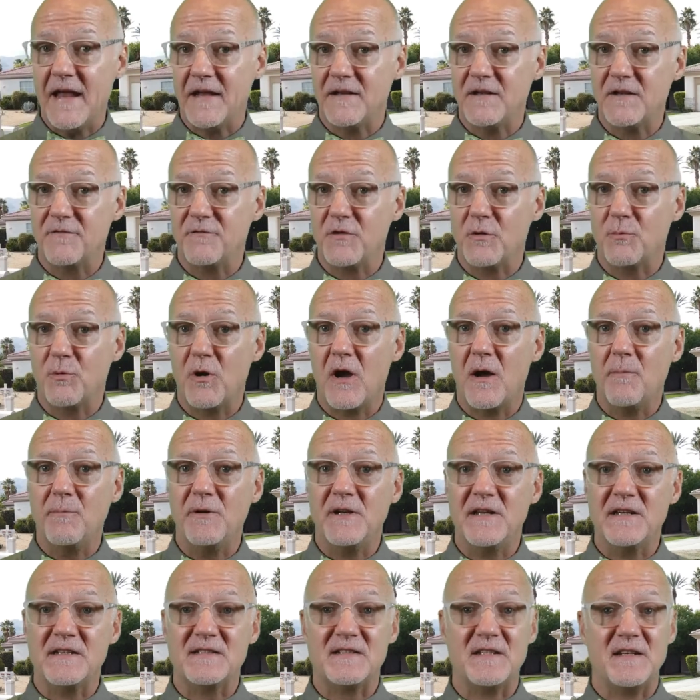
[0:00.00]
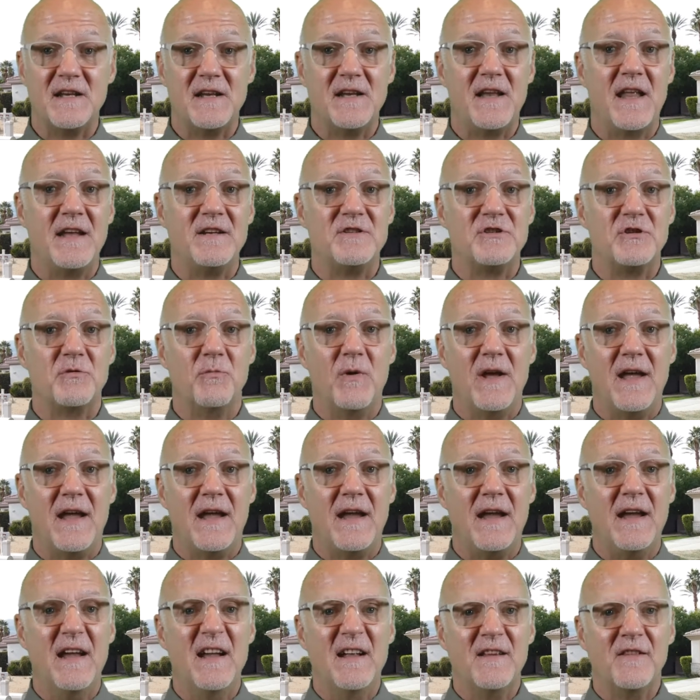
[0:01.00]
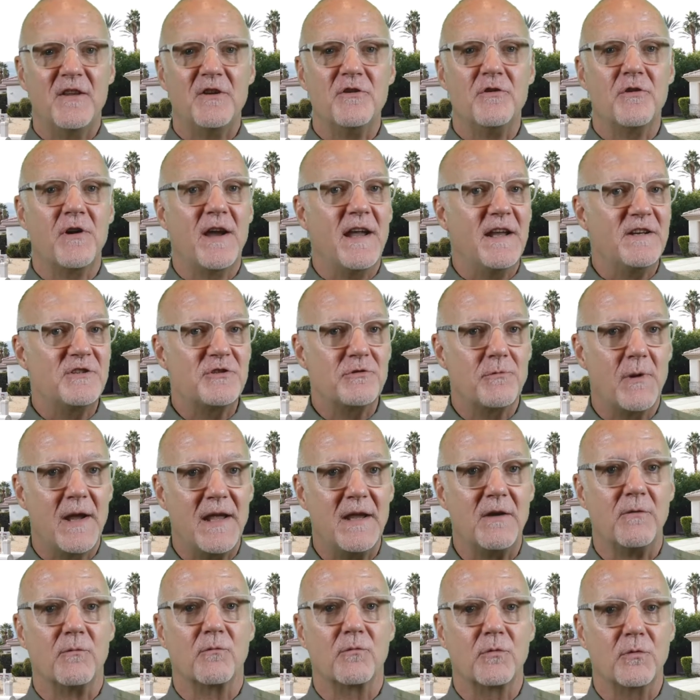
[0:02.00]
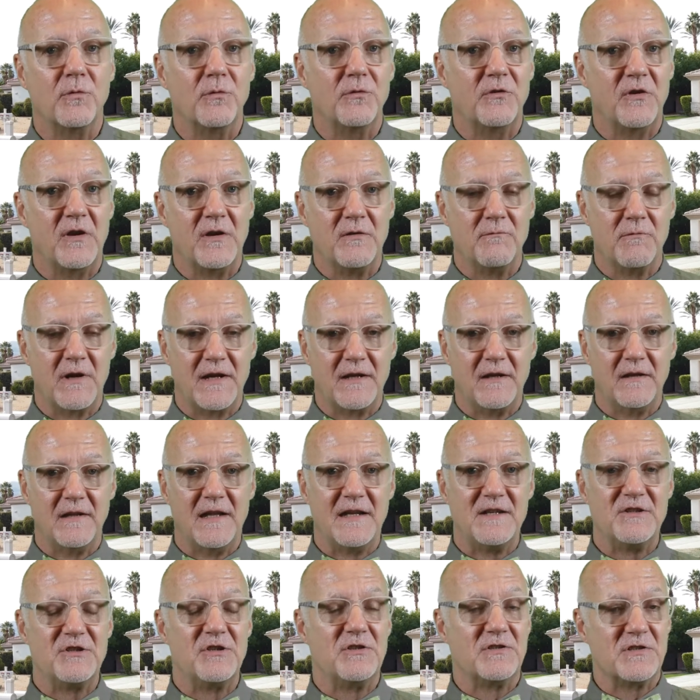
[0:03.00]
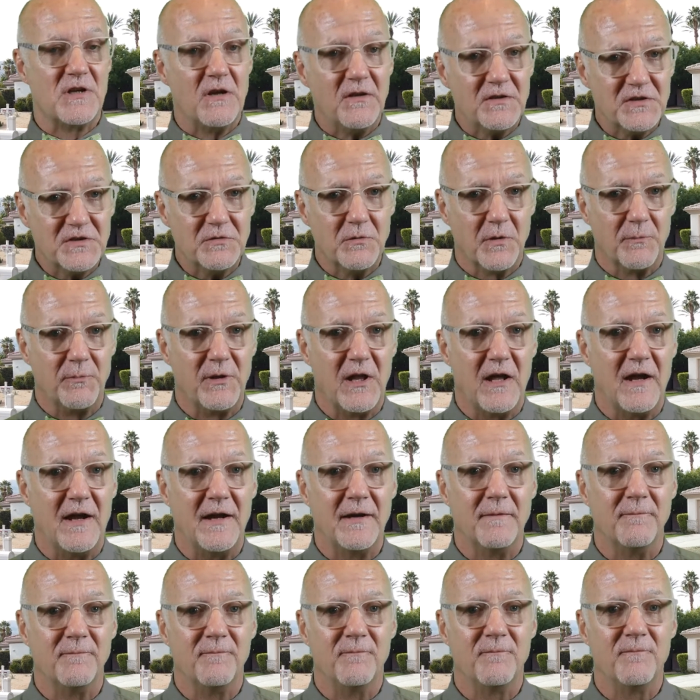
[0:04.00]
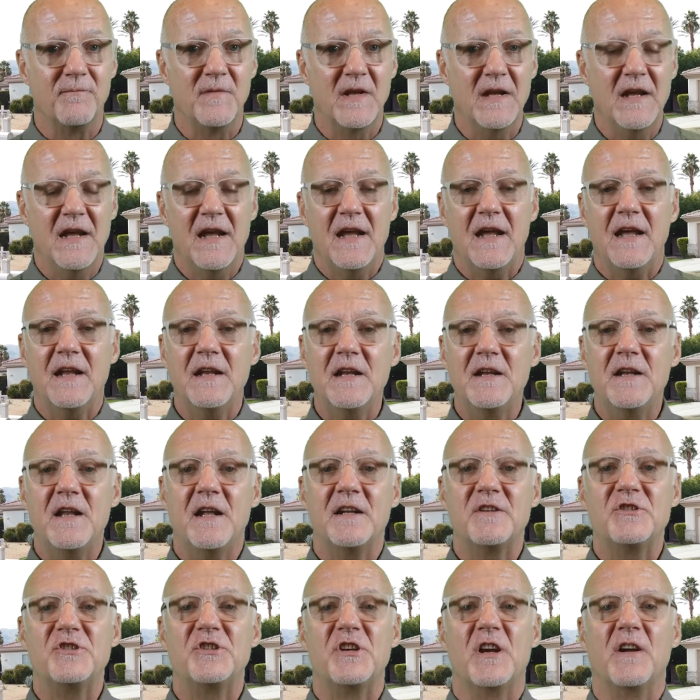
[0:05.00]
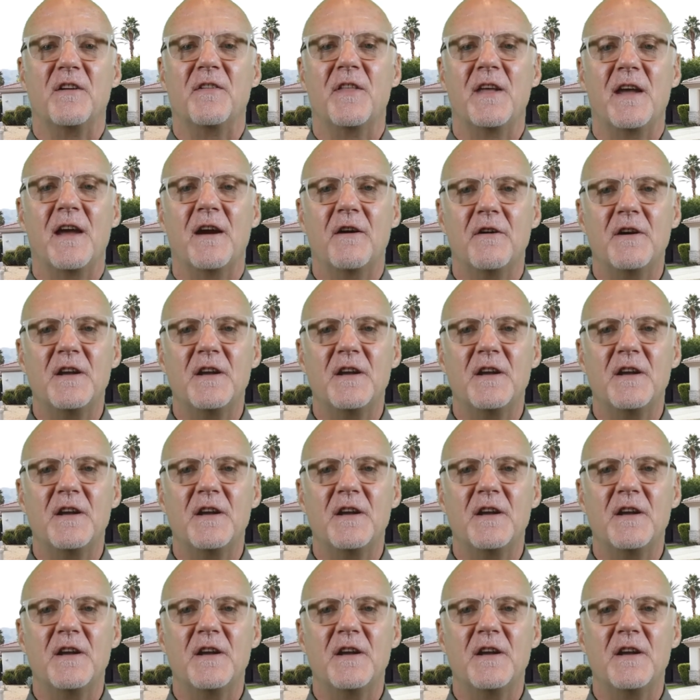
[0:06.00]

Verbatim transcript: And if your property is in an H O A, then your H O A rules and regulations also apply. In a nutshell, the